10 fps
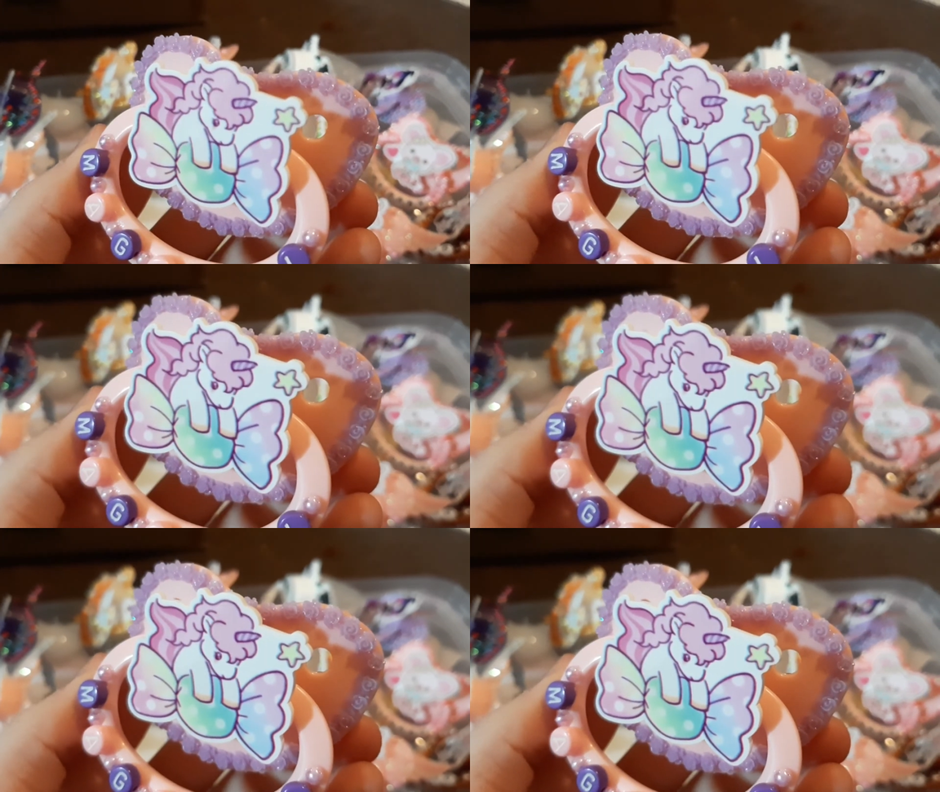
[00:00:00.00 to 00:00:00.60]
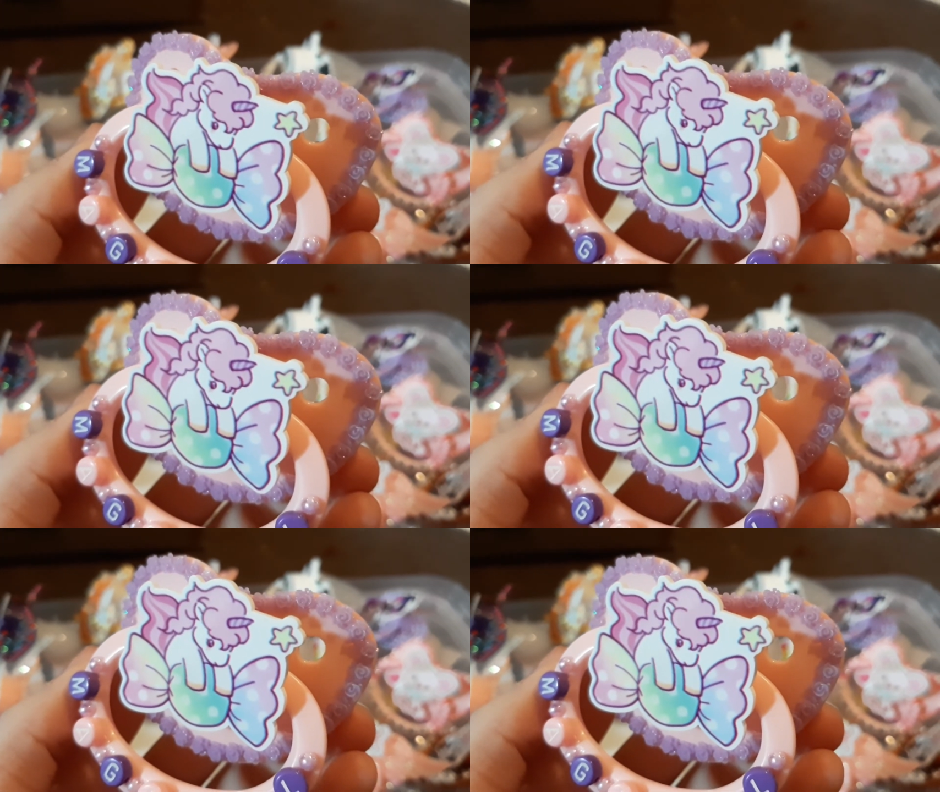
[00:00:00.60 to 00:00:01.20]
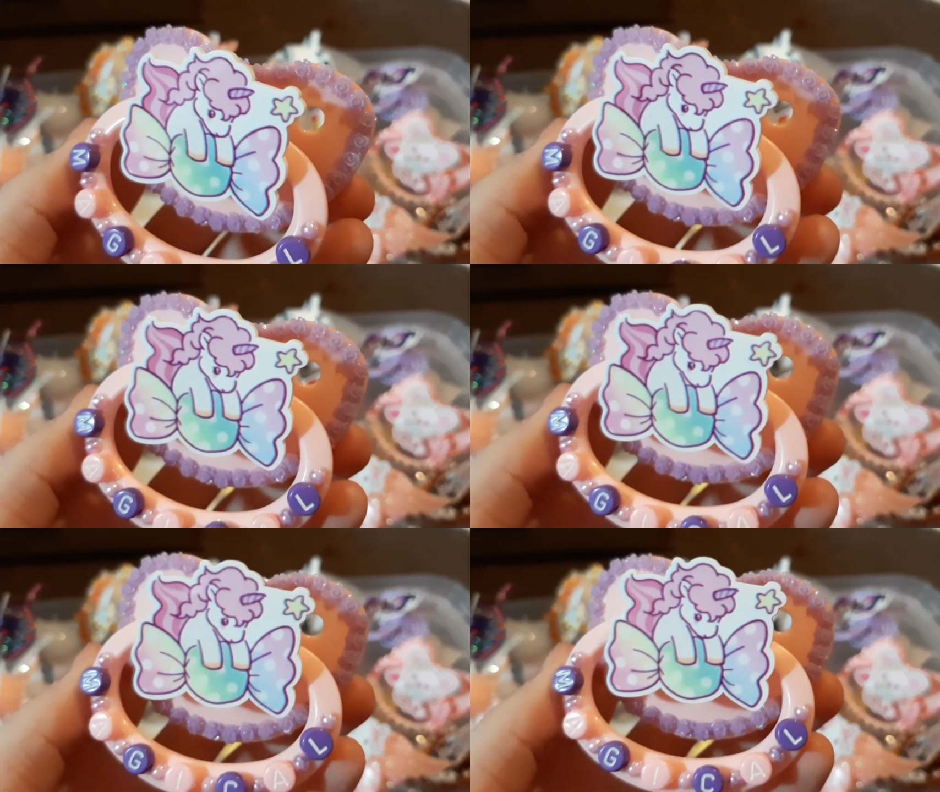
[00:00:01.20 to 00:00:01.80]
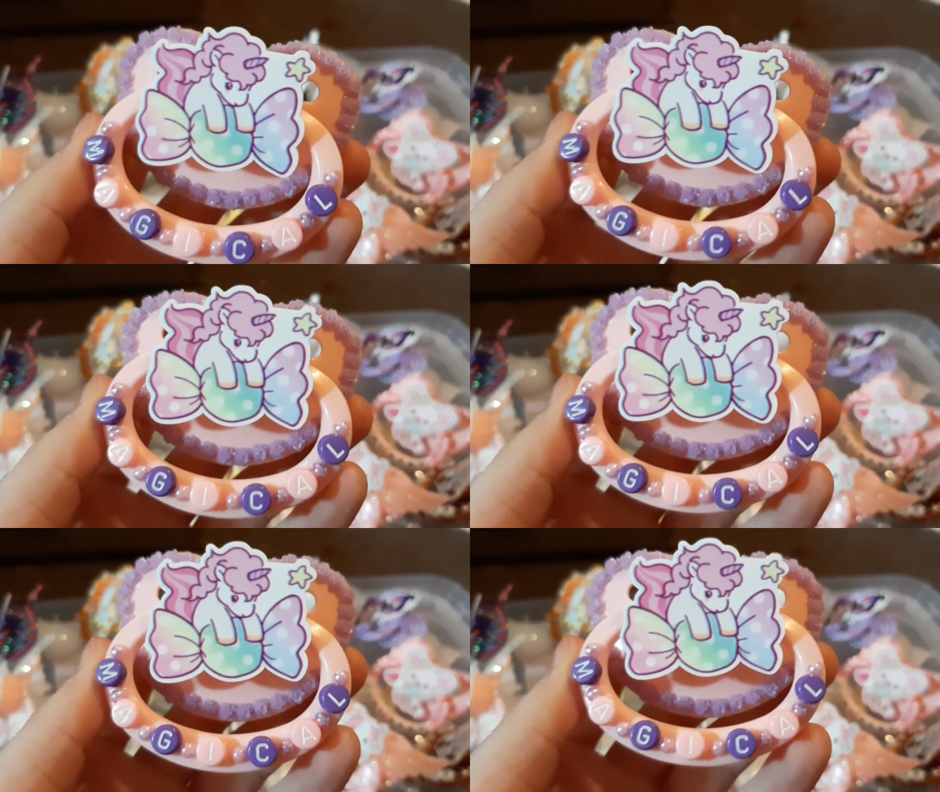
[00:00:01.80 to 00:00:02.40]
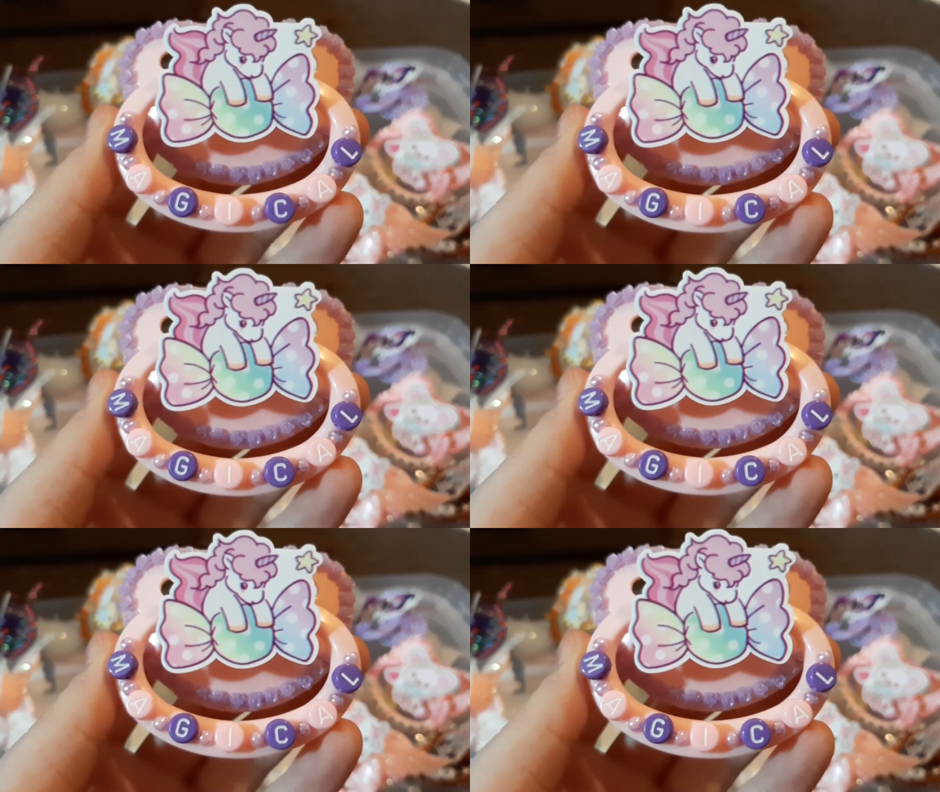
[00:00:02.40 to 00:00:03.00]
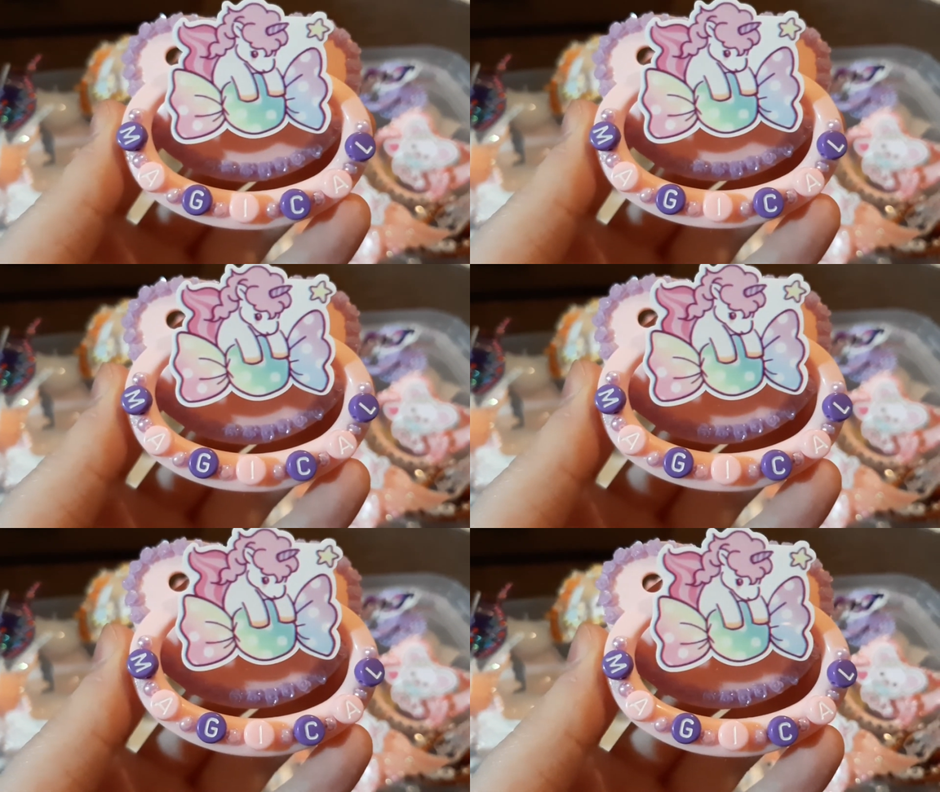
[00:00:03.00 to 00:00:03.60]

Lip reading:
No face is visible, so there are no lips to read.